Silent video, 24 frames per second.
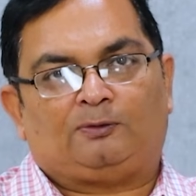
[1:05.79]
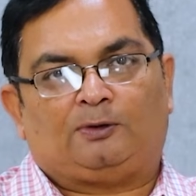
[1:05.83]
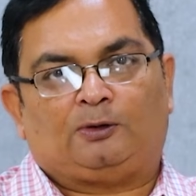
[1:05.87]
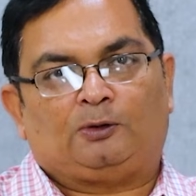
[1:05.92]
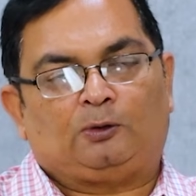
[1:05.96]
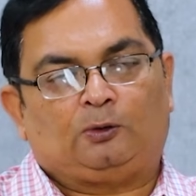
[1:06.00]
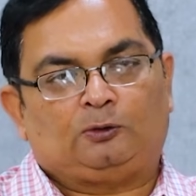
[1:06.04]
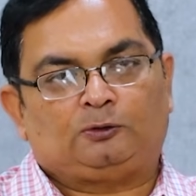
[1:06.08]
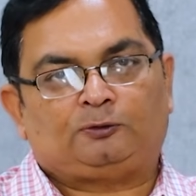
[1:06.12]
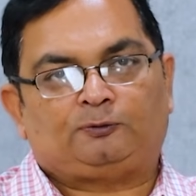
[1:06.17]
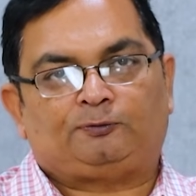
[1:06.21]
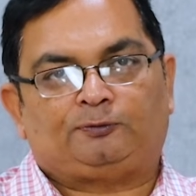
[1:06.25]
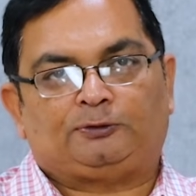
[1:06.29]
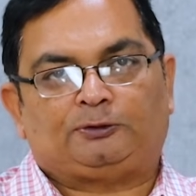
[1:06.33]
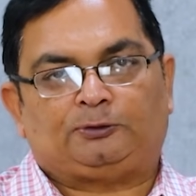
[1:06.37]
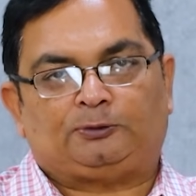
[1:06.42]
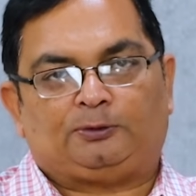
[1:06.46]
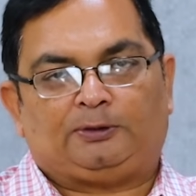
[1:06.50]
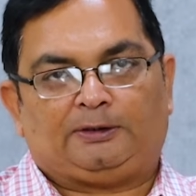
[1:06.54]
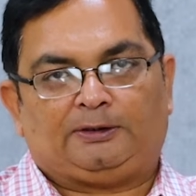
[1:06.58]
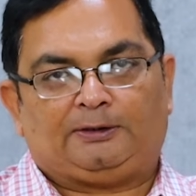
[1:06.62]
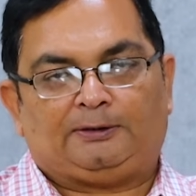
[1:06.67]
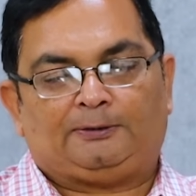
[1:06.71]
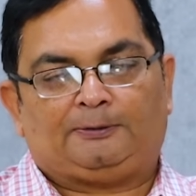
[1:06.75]
your host for
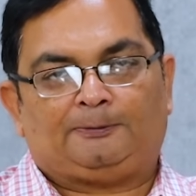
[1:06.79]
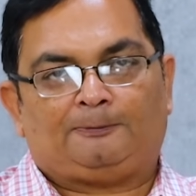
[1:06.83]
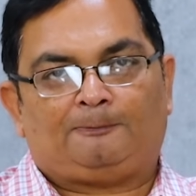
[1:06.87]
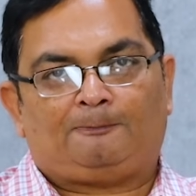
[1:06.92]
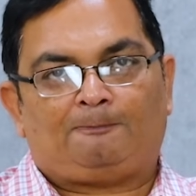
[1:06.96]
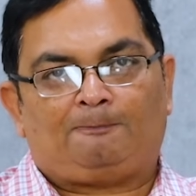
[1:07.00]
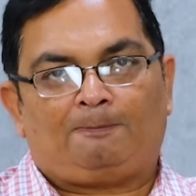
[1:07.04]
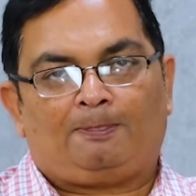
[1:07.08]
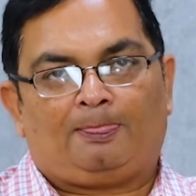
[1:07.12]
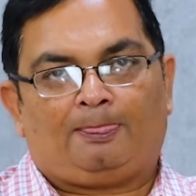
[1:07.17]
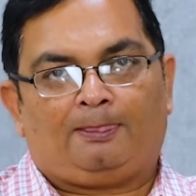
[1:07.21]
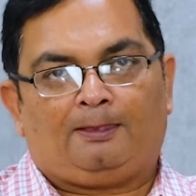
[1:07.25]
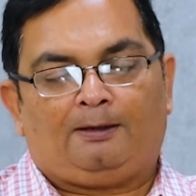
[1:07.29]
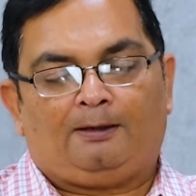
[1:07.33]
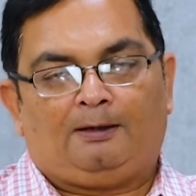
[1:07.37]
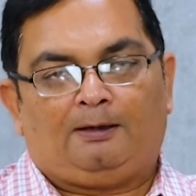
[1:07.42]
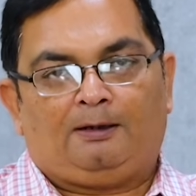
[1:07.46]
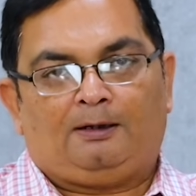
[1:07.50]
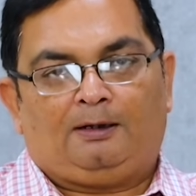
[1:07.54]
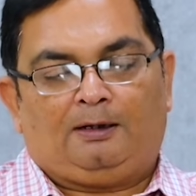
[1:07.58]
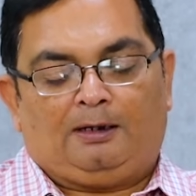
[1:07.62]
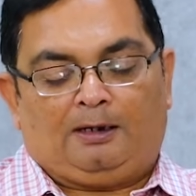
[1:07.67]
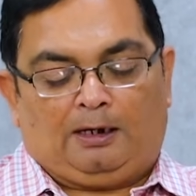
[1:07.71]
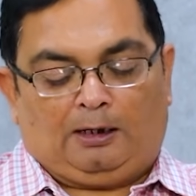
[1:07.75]
today.
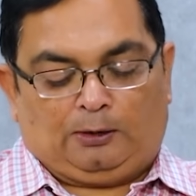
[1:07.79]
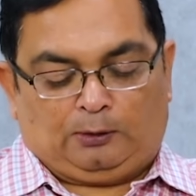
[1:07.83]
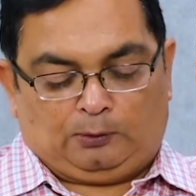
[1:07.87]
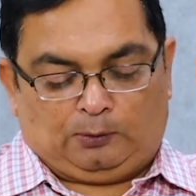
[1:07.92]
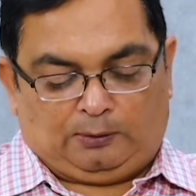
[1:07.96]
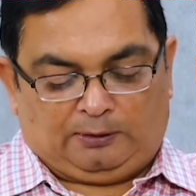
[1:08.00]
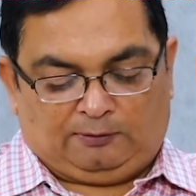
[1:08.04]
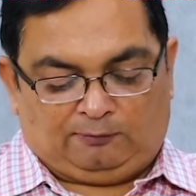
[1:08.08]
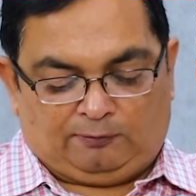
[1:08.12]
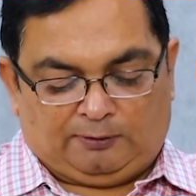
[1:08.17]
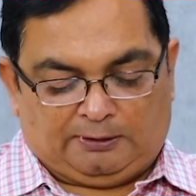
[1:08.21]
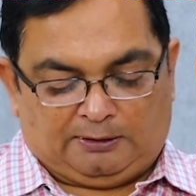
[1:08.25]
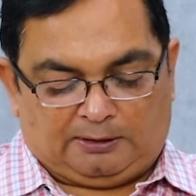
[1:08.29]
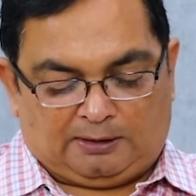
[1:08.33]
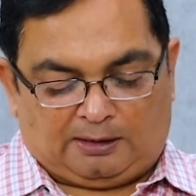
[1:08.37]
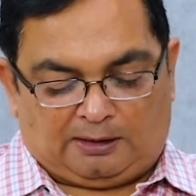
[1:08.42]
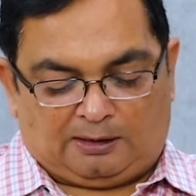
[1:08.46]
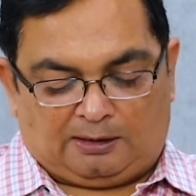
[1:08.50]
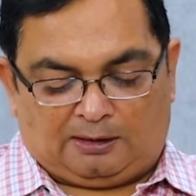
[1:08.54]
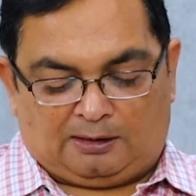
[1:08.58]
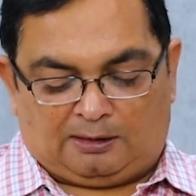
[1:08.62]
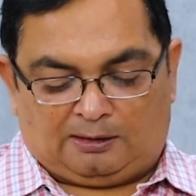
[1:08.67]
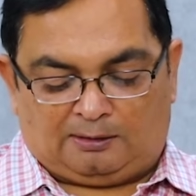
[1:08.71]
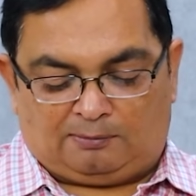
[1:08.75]
Today we
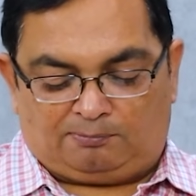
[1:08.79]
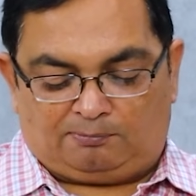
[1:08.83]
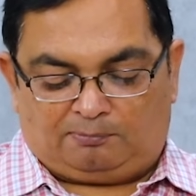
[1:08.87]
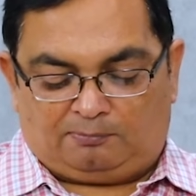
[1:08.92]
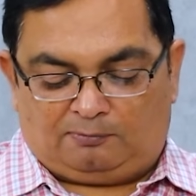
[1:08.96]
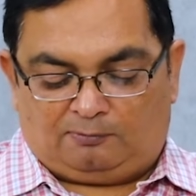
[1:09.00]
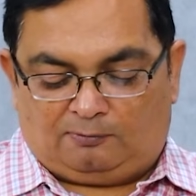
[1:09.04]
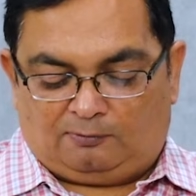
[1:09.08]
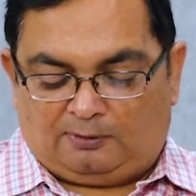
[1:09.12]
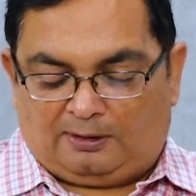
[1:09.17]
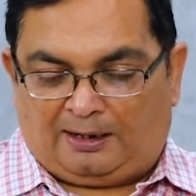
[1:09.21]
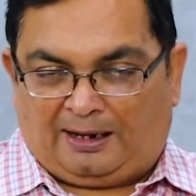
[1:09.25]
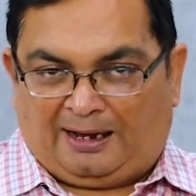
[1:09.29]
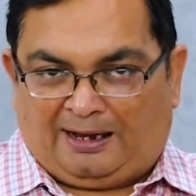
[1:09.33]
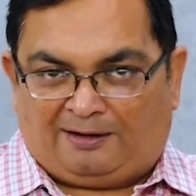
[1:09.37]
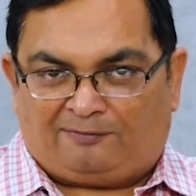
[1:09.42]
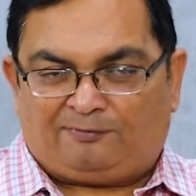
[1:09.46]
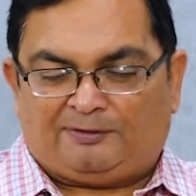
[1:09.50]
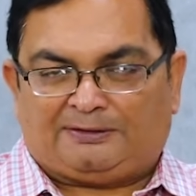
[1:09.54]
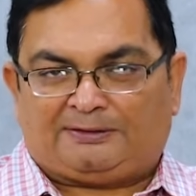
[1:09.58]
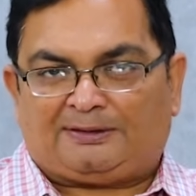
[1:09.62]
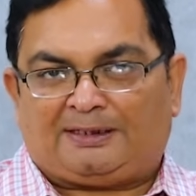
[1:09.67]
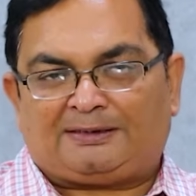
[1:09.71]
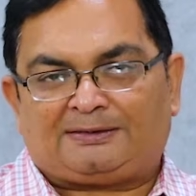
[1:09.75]

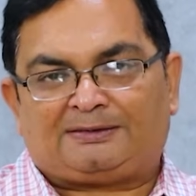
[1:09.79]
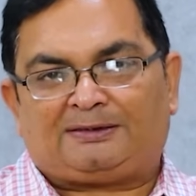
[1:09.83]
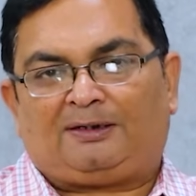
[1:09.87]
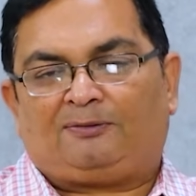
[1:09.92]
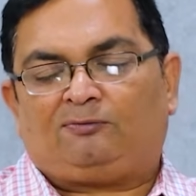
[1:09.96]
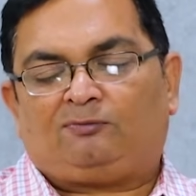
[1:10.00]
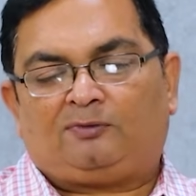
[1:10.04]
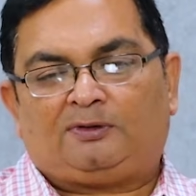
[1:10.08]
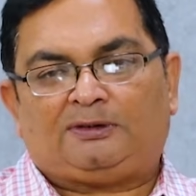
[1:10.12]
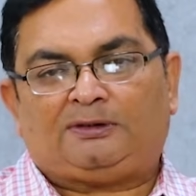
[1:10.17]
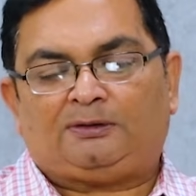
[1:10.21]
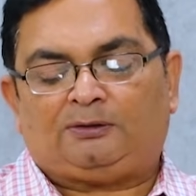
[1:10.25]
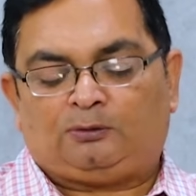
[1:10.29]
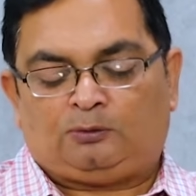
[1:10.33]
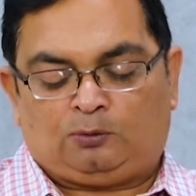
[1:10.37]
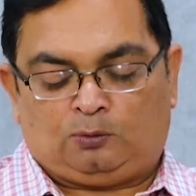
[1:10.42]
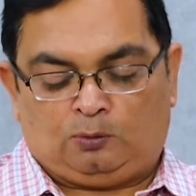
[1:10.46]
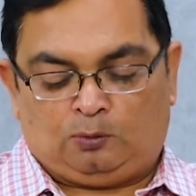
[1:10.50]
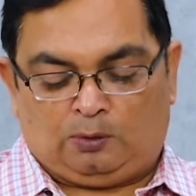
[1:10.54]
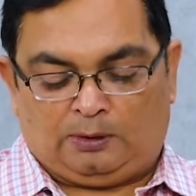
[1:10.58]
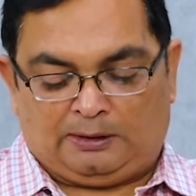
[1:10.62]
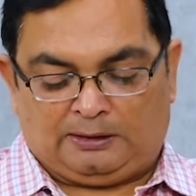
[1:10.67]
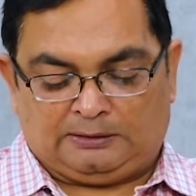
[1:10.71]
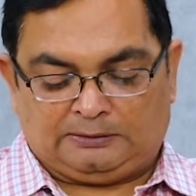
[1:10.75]
have with us someone
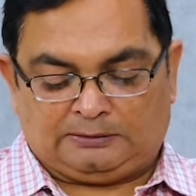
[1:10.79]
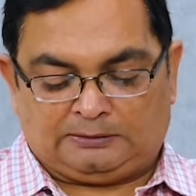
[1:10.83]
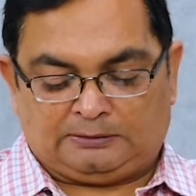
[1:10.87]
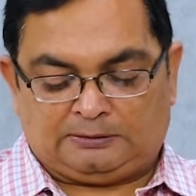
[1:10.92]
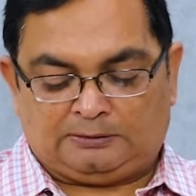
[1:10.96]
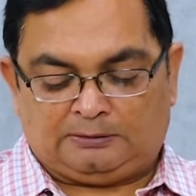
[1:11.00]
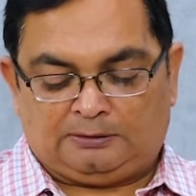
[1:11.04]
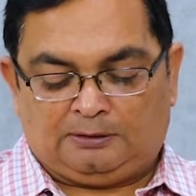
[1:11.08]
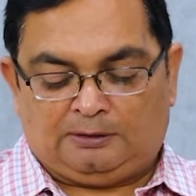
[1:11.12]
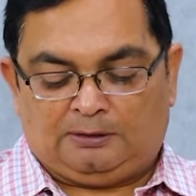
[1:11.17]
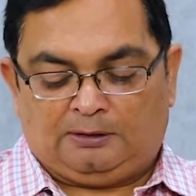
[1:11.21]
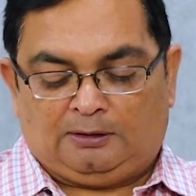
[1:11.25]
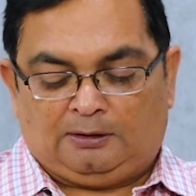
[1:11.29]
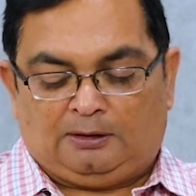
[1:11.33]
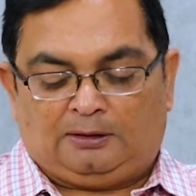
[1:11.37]
who has